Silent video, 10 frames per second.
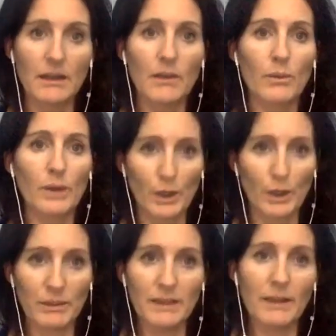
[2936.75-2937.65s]
we're
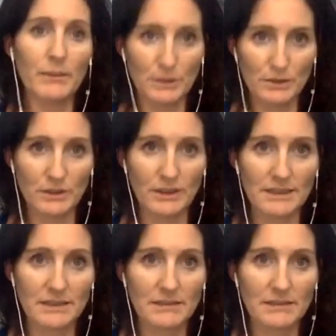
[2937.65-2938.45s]
human and we do do this.